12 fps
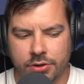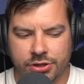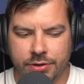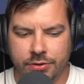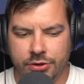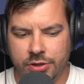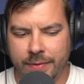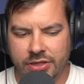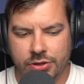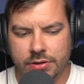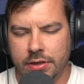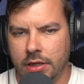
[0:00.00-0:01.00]
She
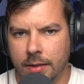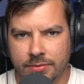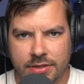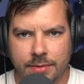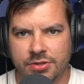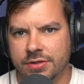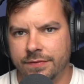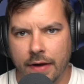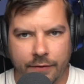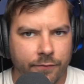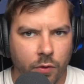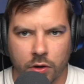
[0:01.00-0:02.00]
mentions it a couple times. She's
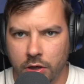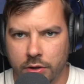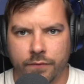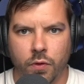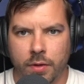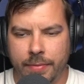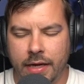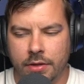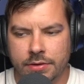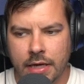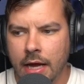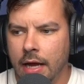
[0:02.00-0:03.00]
5'4", 140
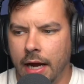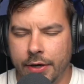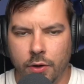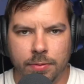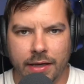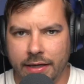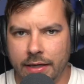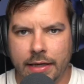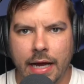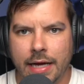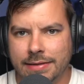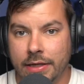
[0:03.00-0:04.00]
pounds. I know plenty of
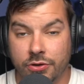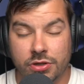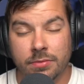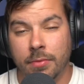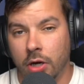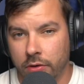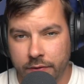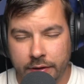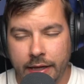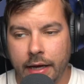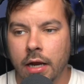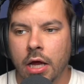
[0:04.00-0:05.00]
guys that are smaller than
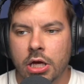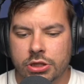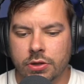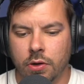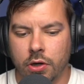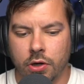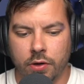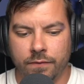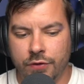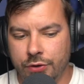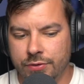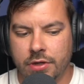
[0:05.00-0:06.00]
that. So her
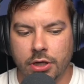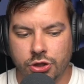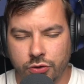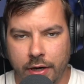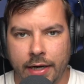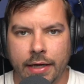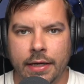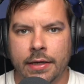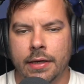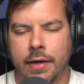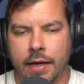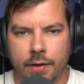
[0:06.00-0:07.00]
views on training
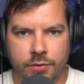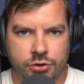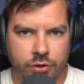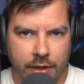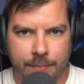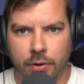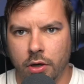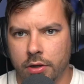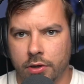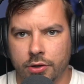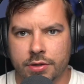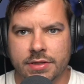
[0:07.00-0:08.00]
and training
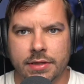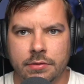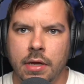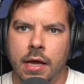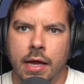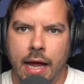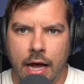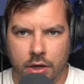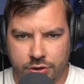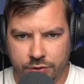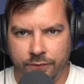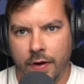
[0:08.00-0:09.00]
partners and how
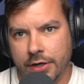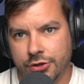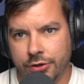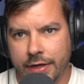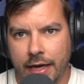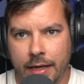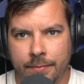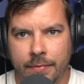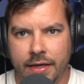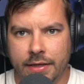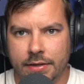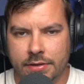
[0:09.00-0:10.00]
to find your game
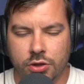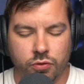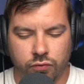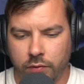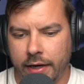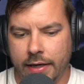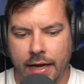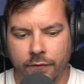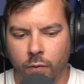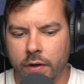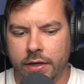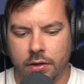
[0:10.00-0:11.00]
is great.
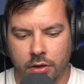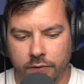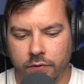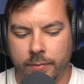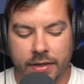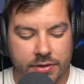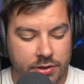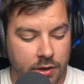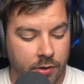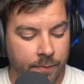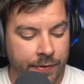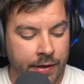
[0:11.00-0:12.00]
Everyone can learn from it.
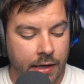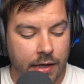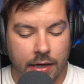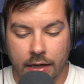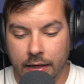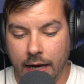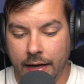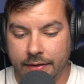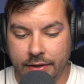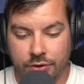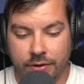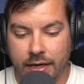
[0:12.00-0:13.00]
So I
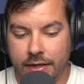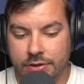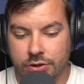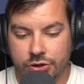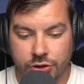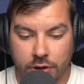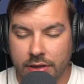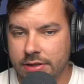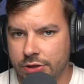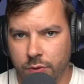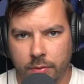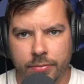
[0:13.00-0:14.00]
think you guys should
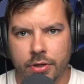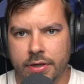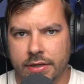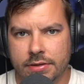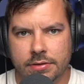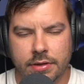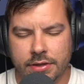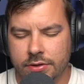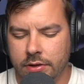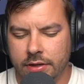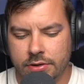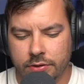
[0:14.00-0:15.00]
listen to her book. It's
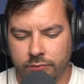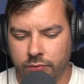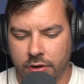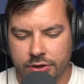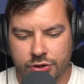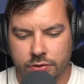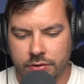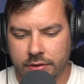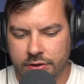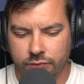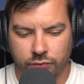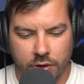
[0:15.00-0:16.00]

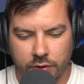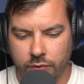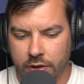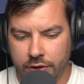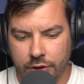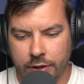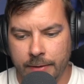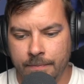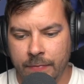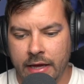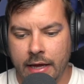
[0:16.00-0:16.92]
really, really good.